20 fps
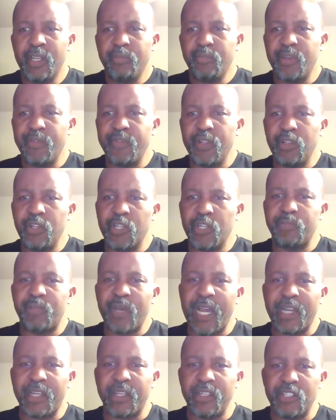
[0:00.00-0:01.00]
But if you look
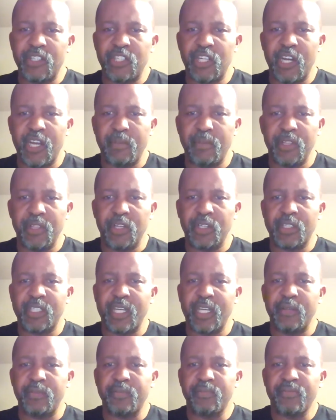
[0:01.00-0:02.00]
back in time and looked
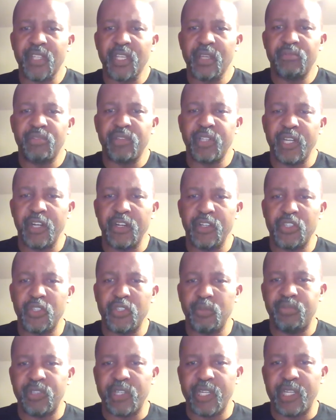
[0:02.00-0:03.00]
at players
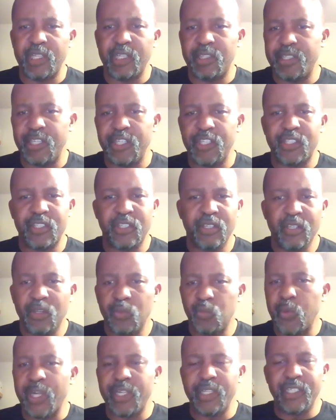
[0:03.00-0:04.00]
who played at least
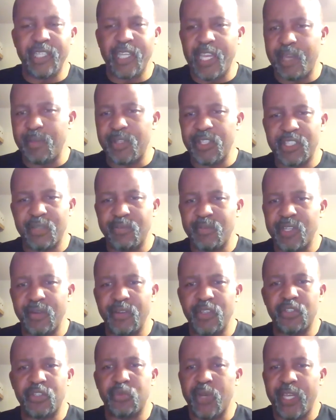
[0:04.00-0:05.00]
one game, and
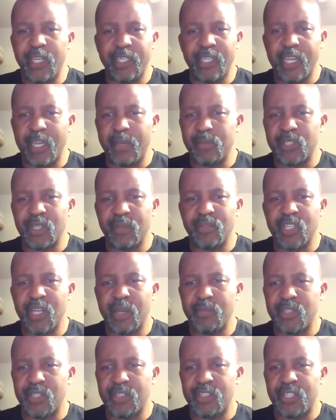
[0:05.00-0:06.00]
sometimes 20 games,
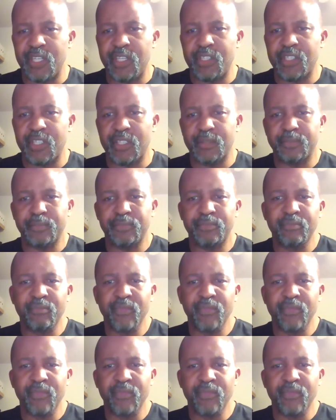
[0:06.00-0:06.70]
sometimes a season,